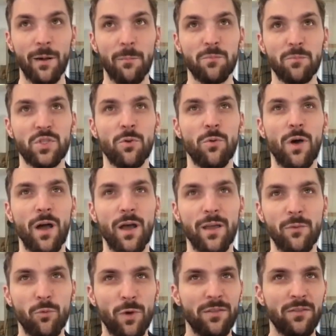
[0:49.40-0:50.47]
So I
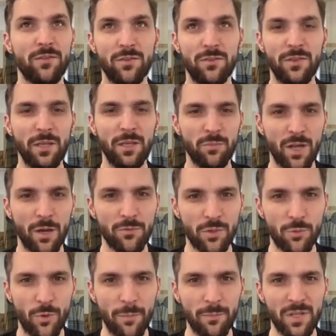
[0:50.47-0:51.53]
went deep down the
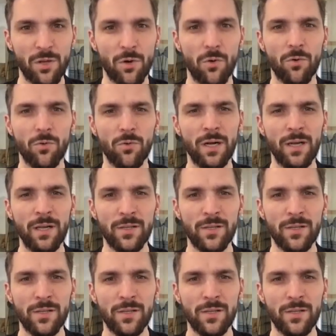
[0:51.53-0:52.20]
rabbit hole,